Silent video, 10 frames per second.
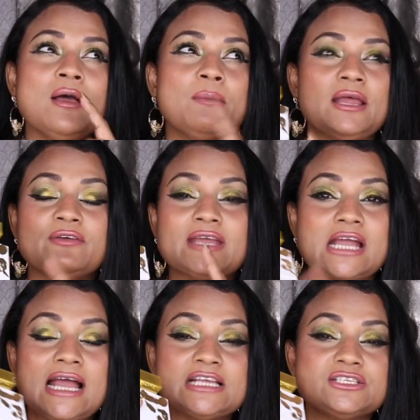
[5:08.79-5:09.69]
By the way,
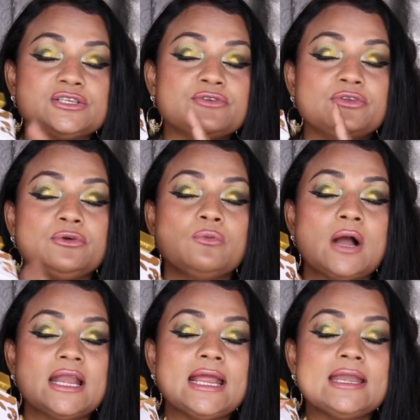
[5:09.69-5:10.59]
guys, if you
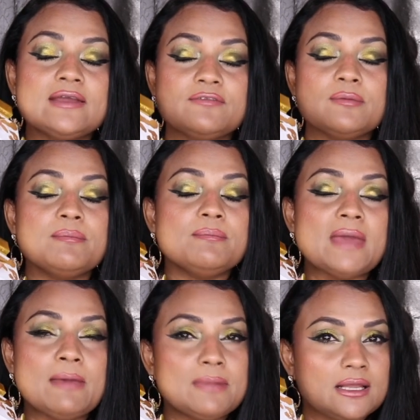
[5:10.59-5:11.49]
want any of the M.
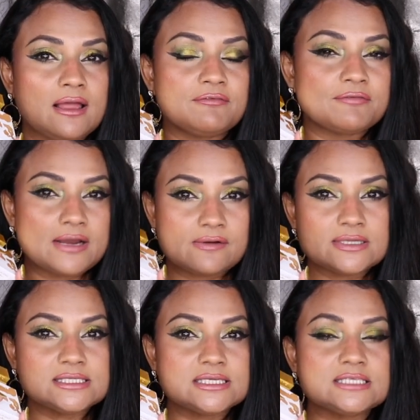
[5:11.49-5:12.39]
Micallef uh,
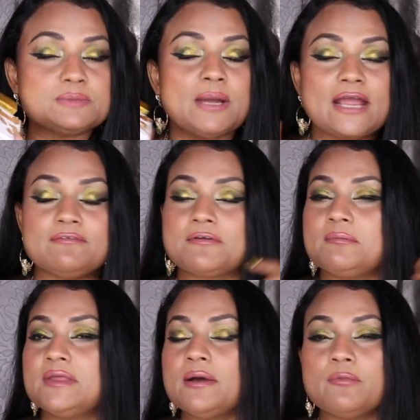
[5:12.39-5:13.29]
fragrances, buy it
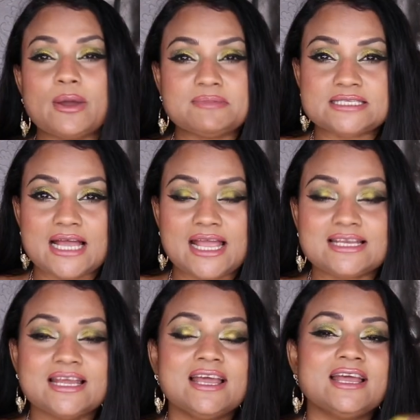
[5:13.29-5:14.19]
from their website.